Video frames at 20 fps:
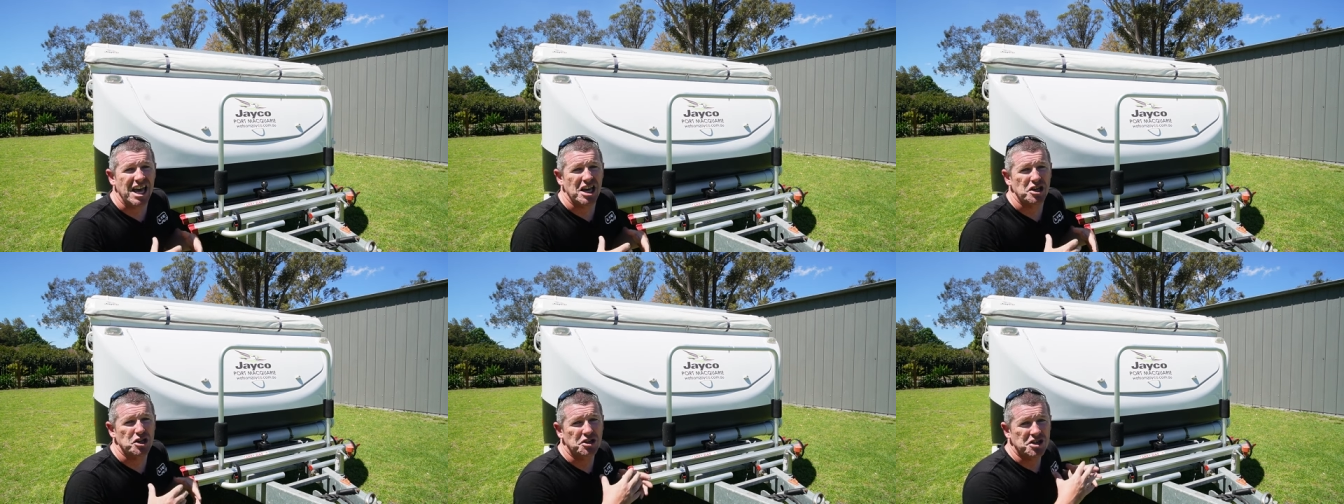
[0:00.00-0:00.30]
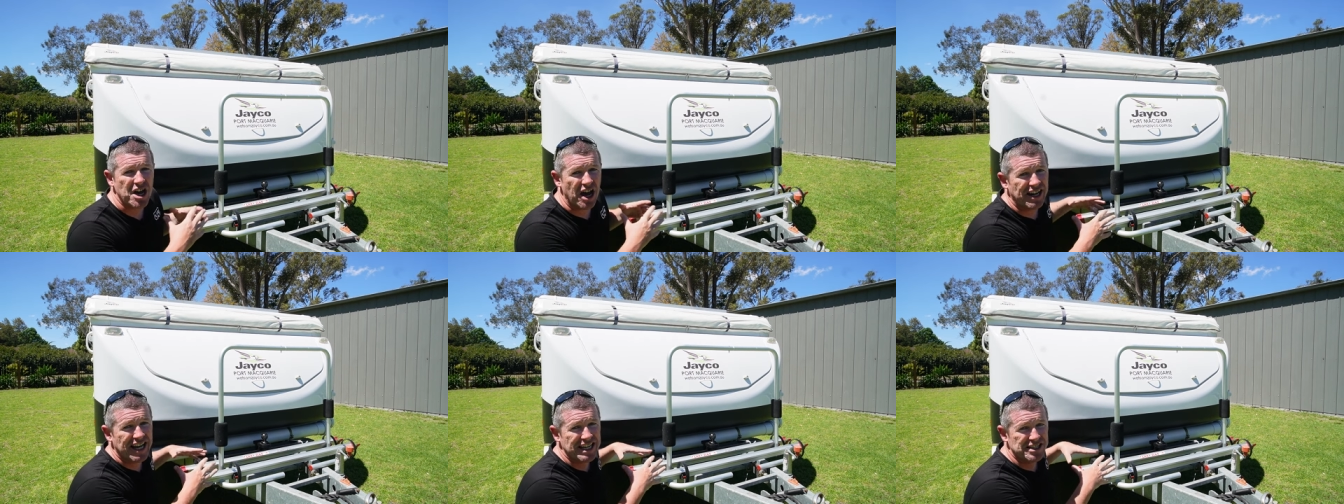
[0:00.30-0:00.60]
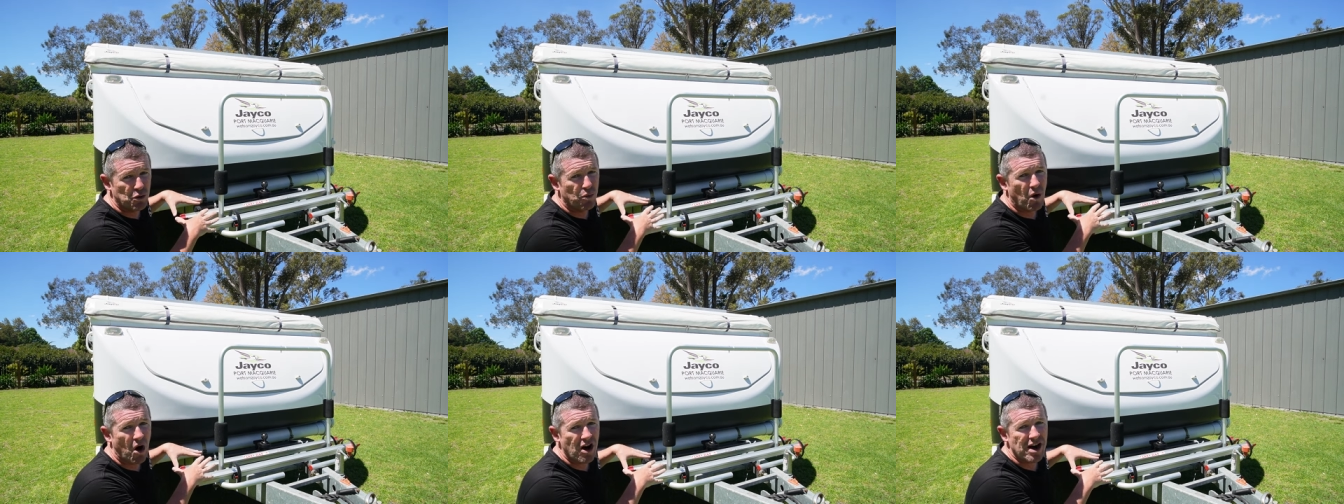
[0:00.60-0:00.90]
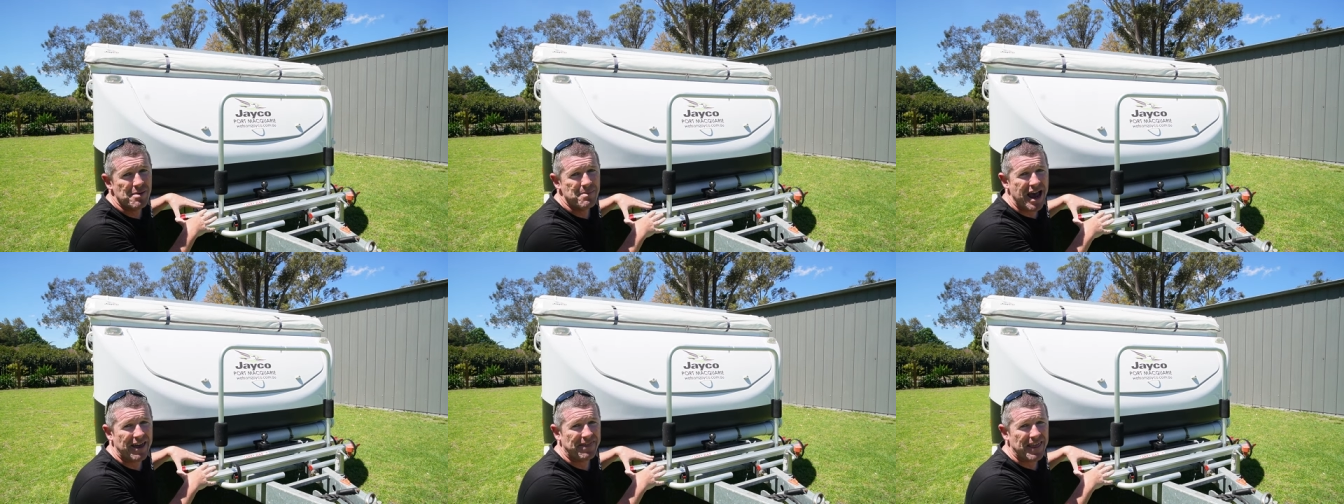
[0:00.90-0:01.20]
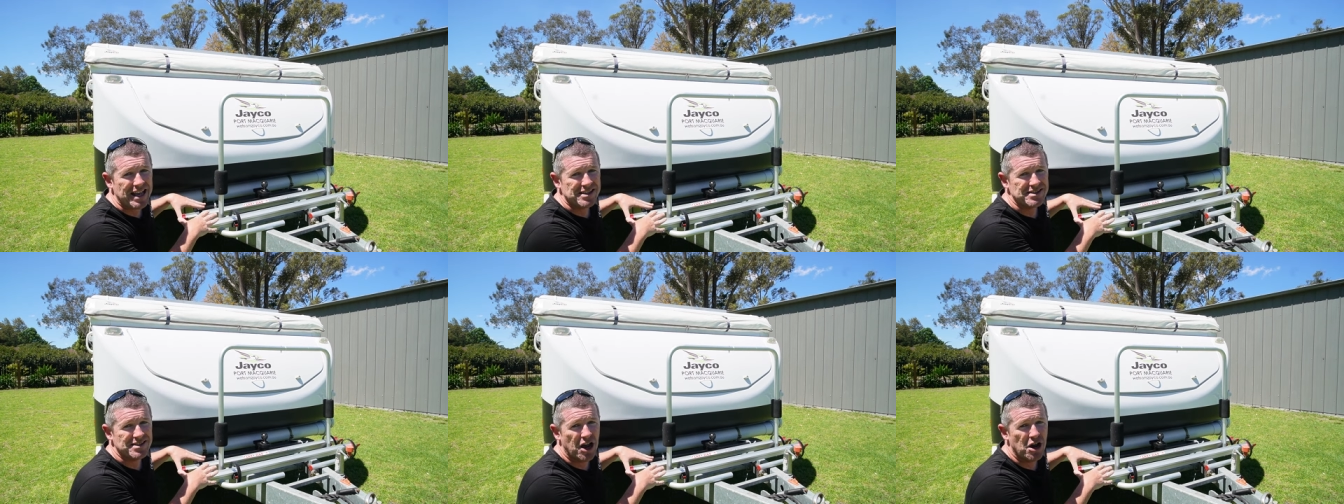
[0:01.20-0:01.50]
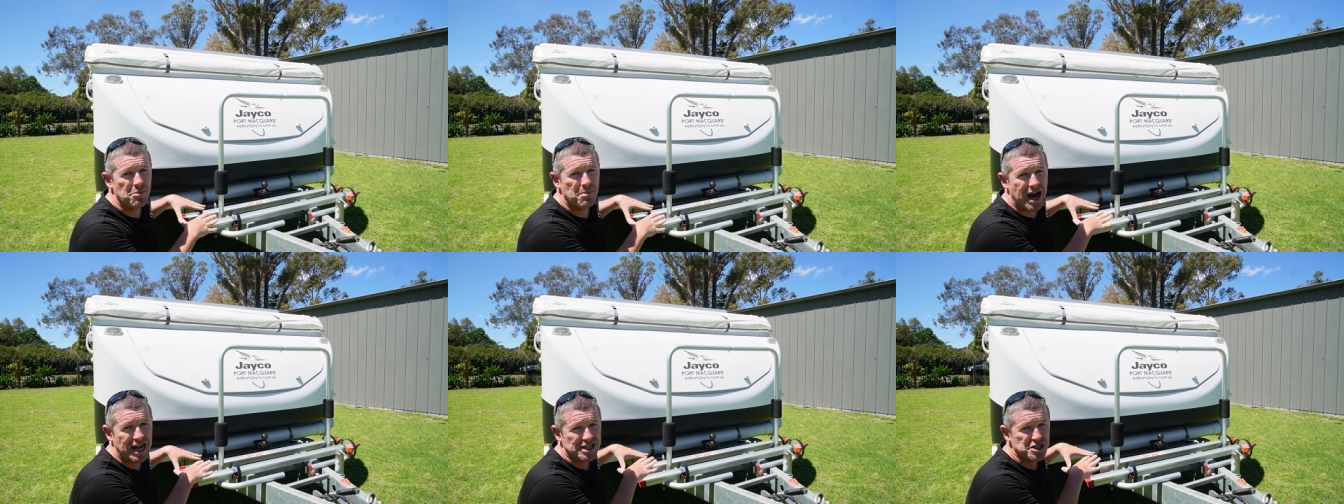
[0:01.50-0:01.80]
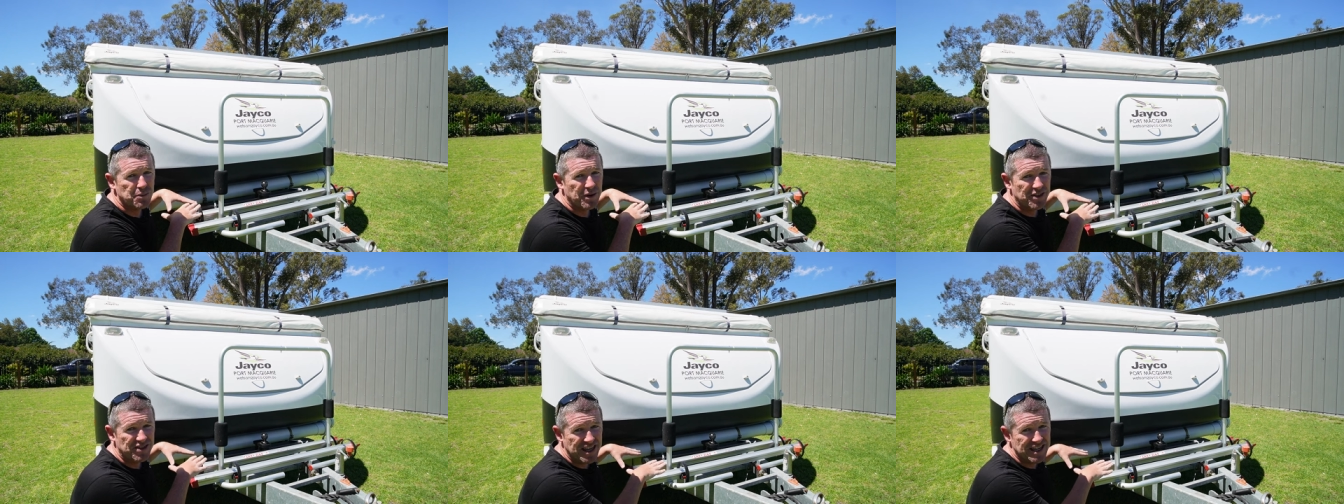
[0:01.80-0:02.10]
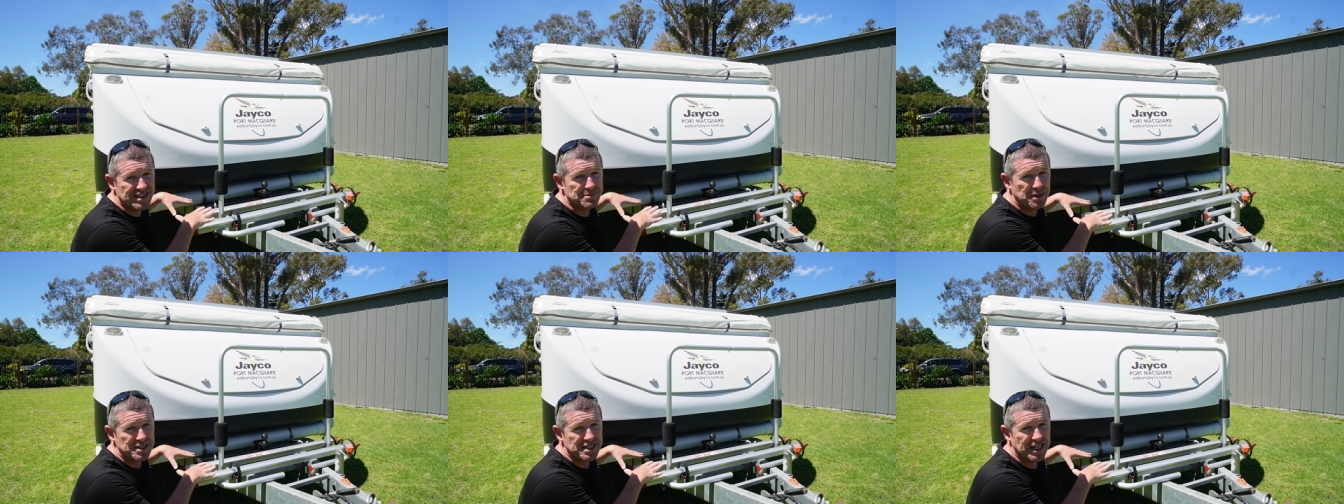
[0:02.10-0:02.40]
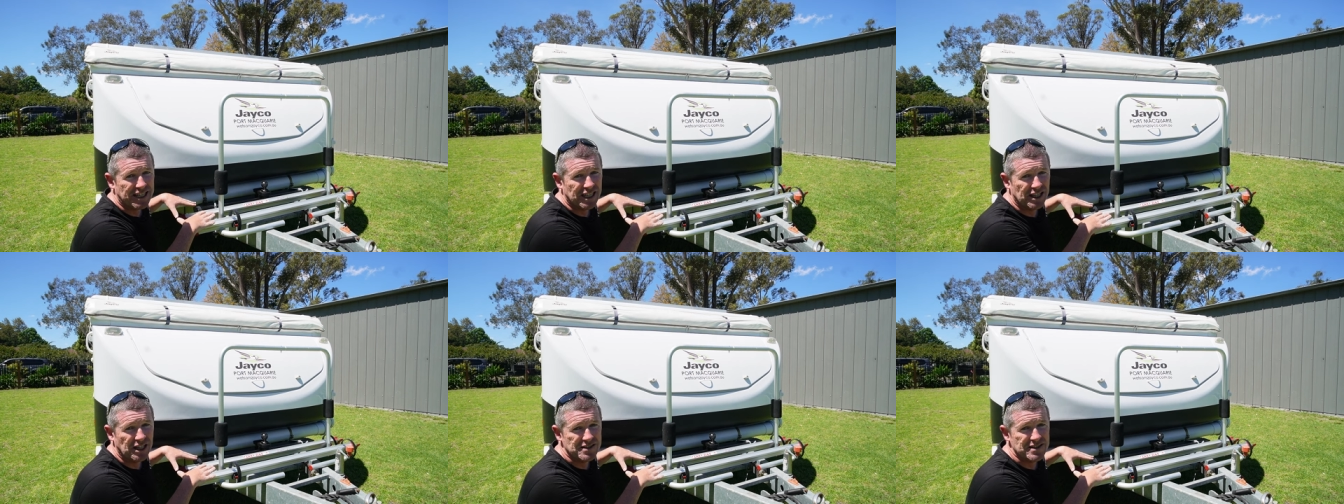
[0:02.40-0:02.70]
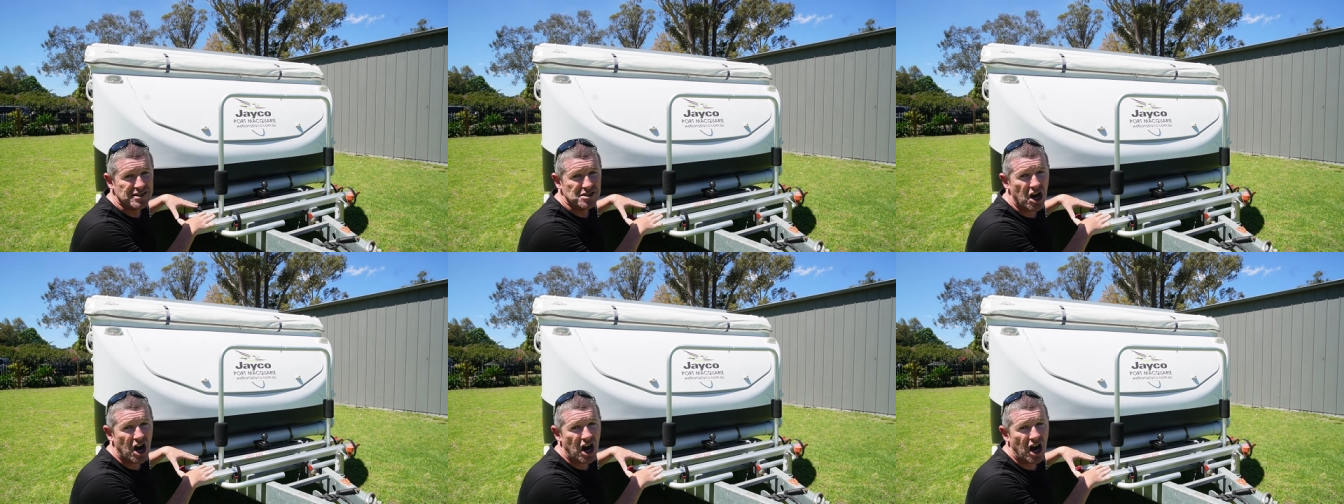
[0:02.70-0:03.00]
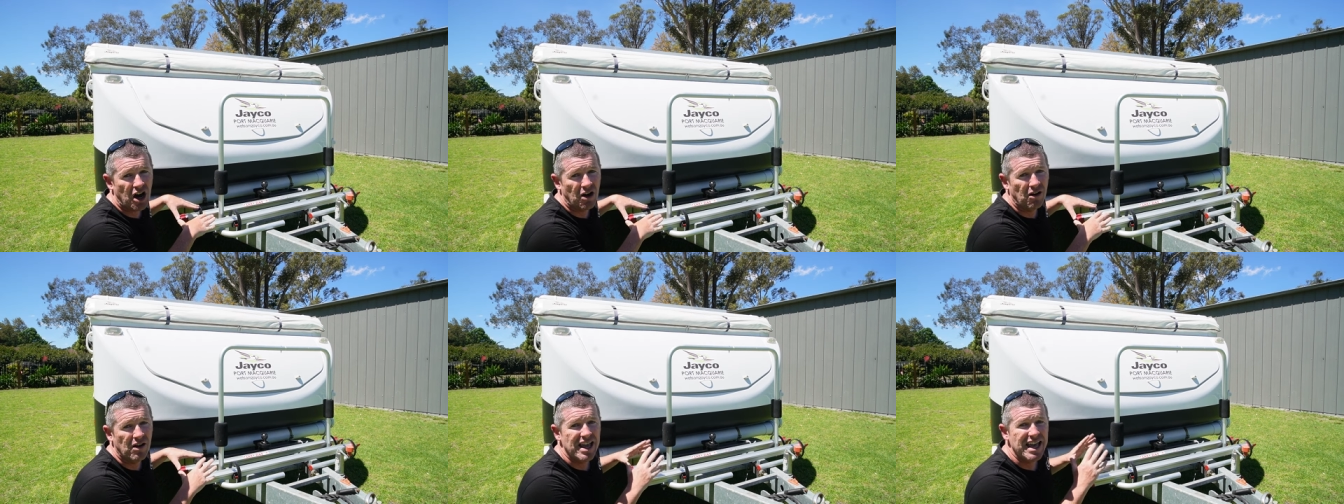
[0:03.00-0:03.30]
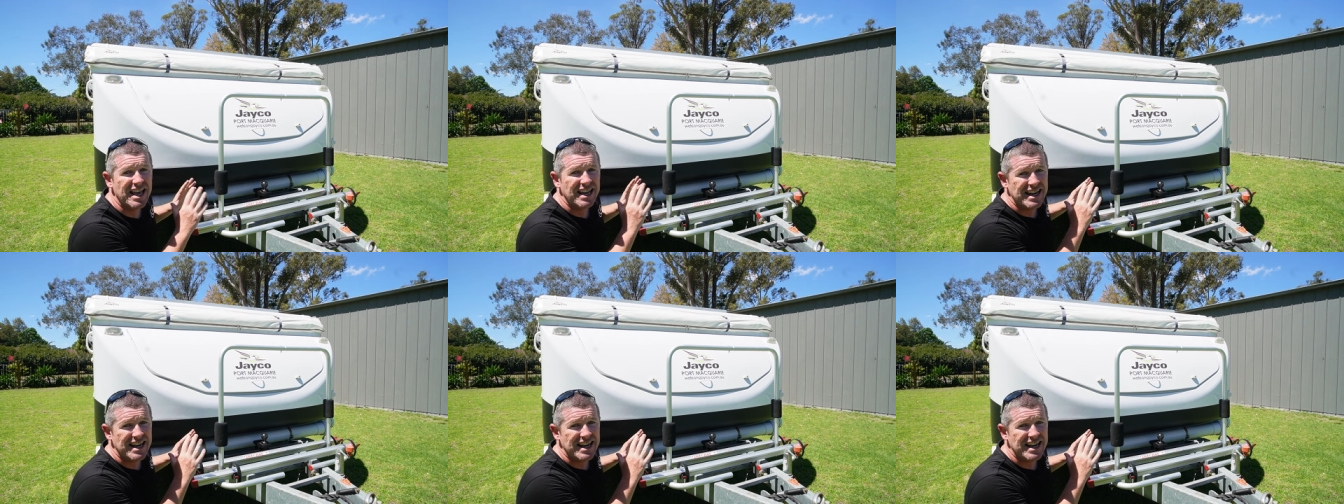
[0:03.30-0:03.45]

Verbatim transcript: you don't need to worry about that so much with this particular style.